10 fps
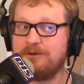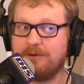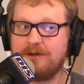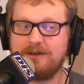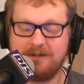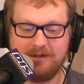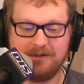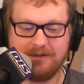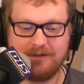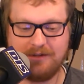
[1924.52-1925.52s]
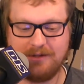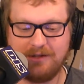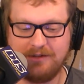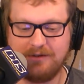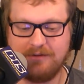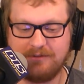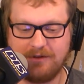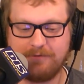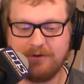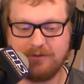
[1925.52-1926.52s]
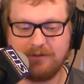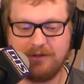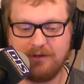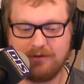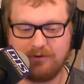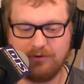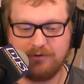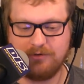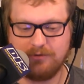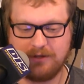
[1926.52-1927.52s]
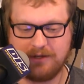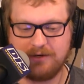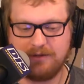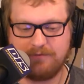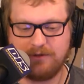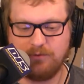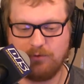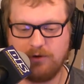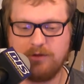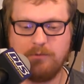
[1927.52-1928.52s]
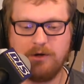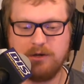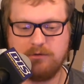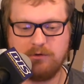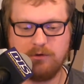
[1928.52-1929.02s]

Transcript: right. He definitely could do that if he really wanted to.